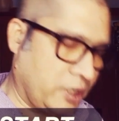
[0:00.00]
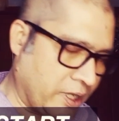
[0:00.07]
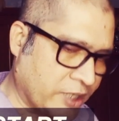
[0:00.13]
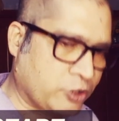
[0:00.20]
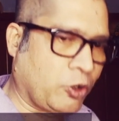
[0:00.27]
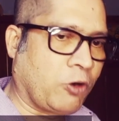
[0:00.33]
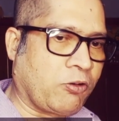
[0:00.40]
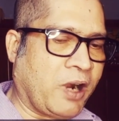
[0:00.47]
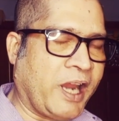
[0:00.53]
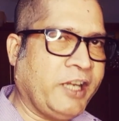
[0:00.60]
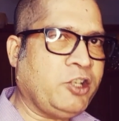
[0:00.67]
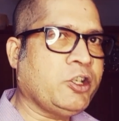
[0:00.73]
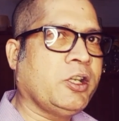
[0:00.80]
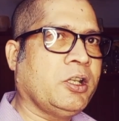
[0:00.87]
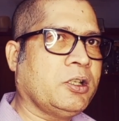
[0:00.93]
Yes, all
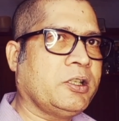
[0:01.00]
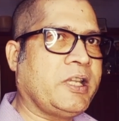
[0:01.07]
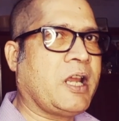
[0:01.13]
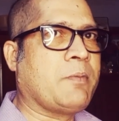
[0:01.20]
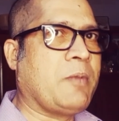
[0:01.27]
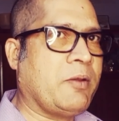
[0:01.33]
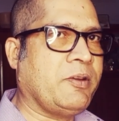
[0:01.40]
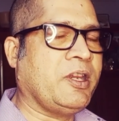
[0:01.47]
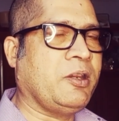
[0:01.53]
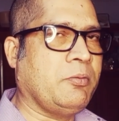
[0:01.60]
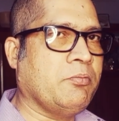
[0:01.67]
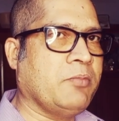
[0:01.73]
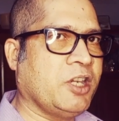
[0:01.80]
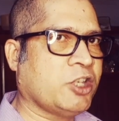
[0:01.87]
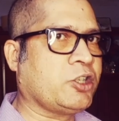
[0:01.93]
right, there may be
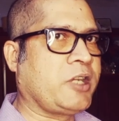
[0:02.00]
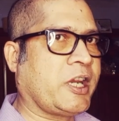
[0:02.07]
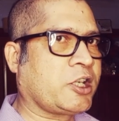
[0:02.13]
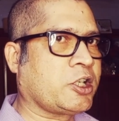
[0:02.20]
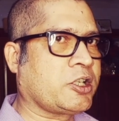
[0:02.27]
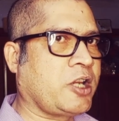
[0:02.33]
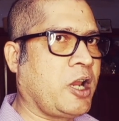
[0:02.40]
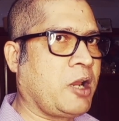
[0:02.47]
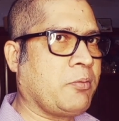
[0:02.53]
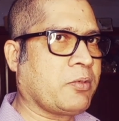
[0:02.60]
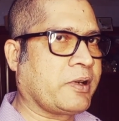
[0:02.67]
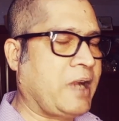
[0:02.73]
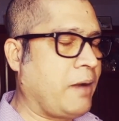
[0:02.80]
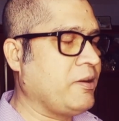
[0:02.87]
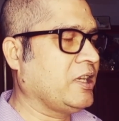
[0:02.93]
mistakes,
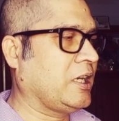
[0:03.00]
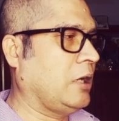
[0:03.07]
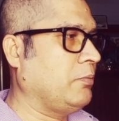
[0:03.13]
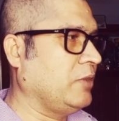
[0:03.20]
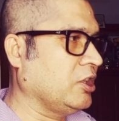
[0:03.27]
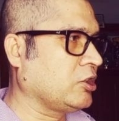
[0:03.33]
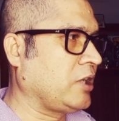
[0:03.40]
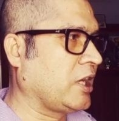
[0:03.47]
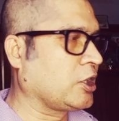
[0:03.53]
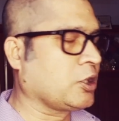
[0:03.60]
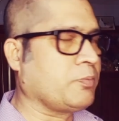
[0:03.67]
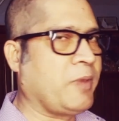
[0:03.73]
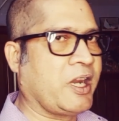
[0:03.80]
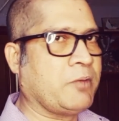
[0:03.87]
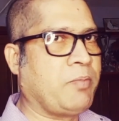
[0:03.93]
grammatical
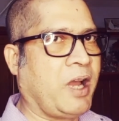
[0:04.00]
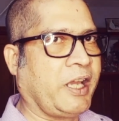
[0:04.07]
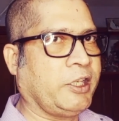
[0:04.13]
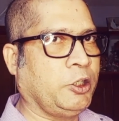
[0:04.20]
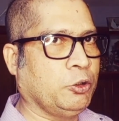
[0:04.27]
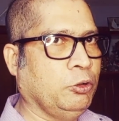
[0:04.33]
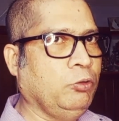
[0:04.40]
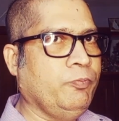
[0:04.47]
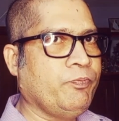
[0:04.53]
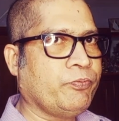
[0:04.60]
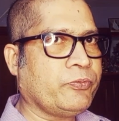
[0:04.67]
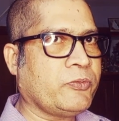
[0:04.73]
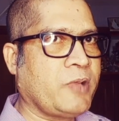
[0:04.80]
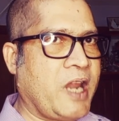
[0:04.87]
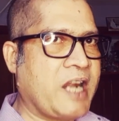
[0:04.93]
mistakes made by you.
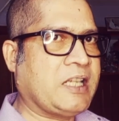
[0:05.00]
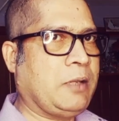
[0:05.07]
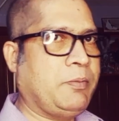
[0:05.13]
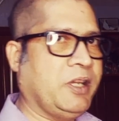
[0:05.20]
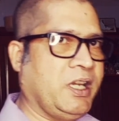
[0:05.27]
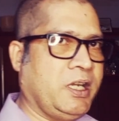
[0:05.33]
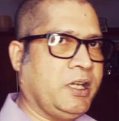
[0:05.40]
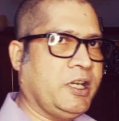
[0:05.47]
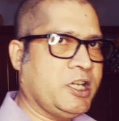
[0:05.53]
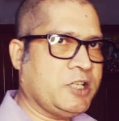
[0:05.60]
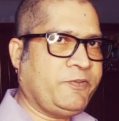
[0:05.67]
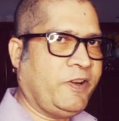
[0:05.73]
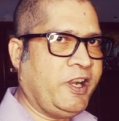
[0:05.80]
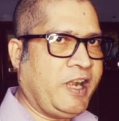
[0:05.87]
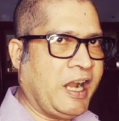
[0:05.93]
At the beginning, it
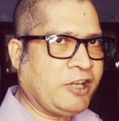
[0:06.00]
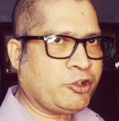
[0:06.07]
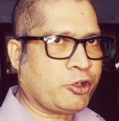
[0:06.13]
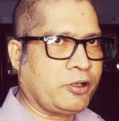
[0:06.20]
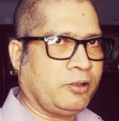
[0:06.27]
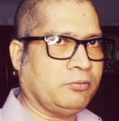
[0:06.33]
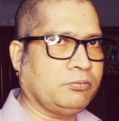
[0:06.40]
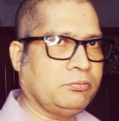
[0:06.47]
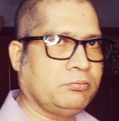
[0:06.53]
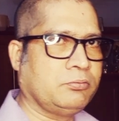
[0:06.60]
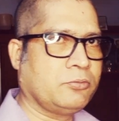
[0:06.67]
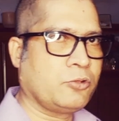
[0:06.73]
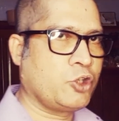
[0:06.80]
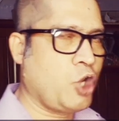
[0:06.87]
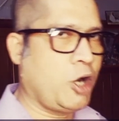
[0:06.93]
is very natural.
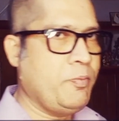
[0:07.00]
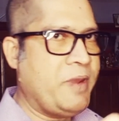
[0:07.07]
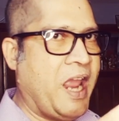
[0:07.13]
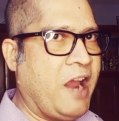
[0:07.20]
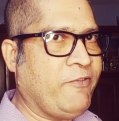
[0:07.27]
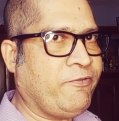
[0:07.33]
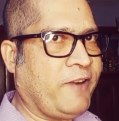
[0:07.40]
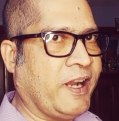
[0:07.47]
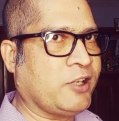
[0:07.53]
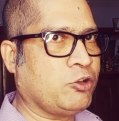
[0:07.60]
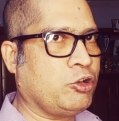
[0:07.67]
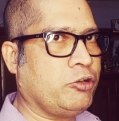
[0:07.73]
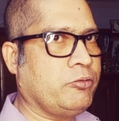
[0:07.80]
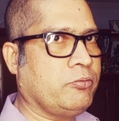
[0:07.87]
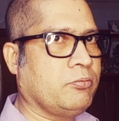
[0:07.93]
Don't be afraid.